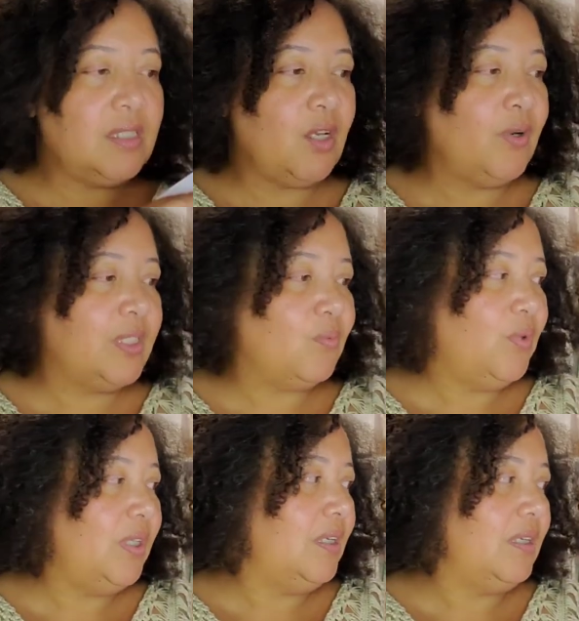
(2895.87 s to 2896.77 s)
So it's
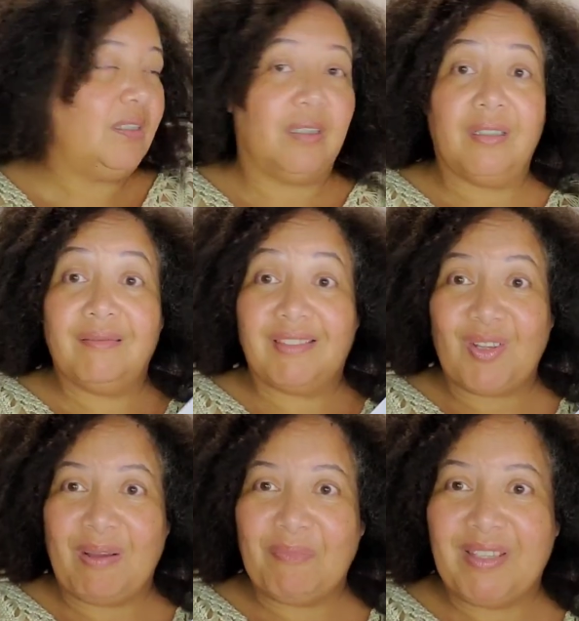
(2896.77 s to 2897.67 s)
really good.
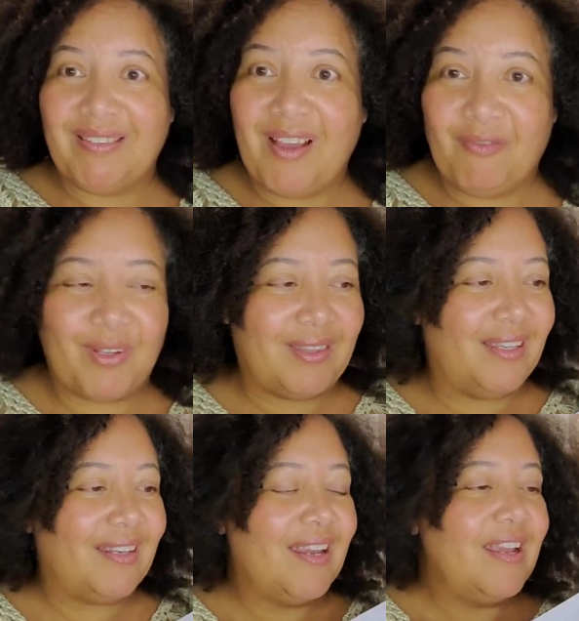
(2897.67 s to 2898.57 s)
So I'm in love with
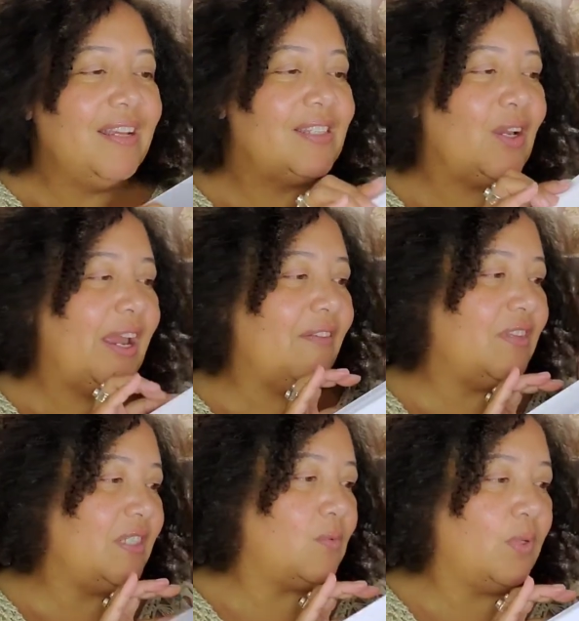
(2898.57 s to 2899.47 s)
it. So I
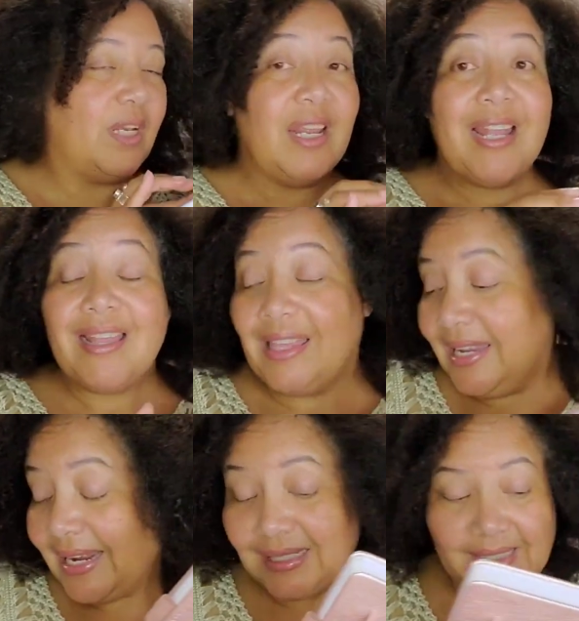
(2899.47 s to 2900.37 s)
have this one.
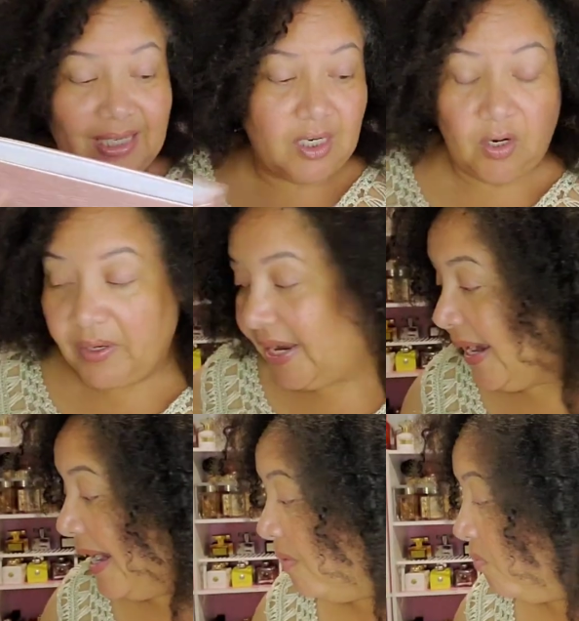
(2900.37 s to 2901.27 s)
Then I said, okay,